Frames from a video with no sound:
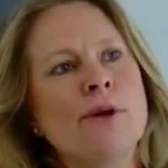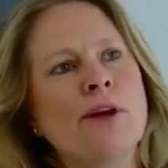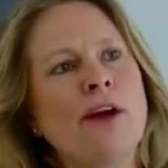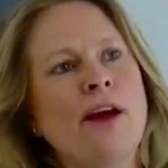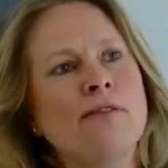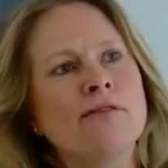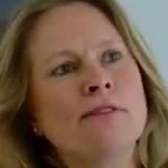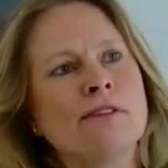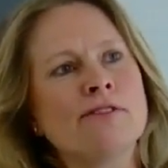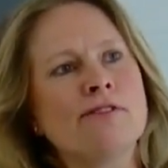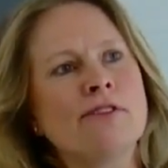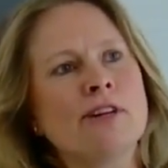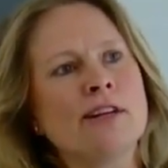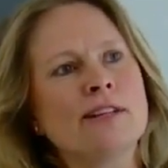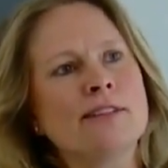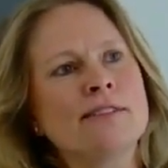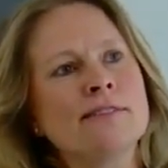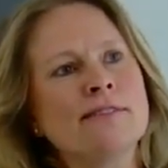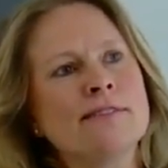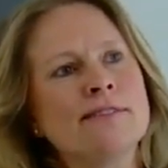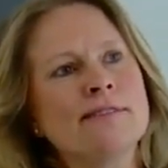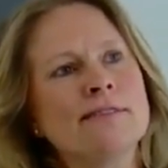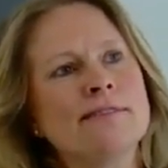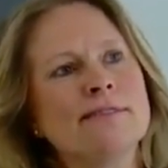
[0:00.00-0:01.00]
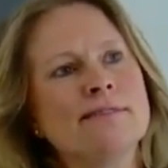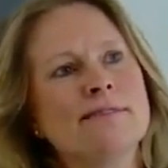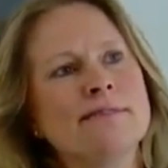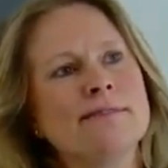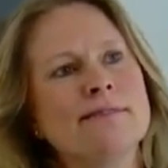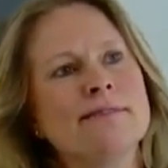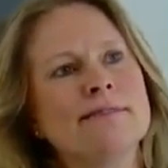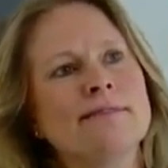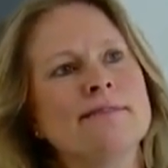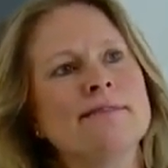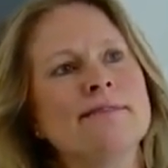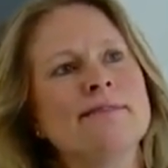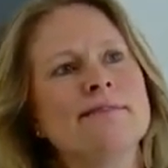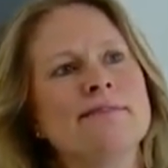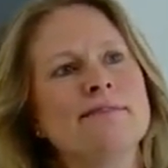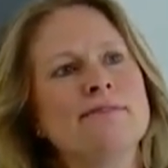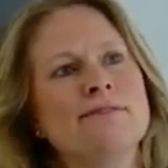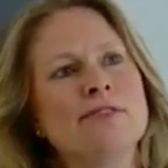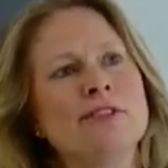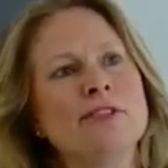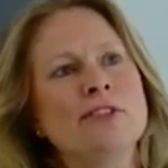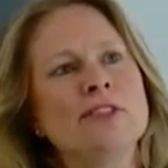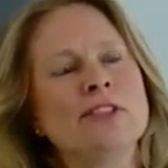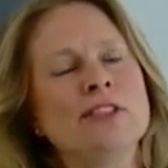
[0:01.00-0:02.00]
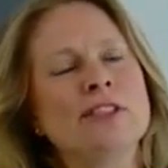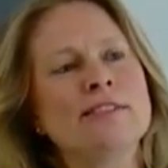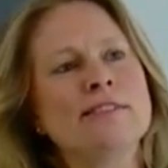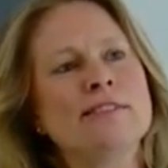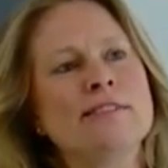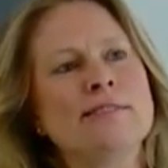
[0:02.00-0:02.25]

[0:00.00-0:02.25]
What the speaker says: You don't have to pretend to know,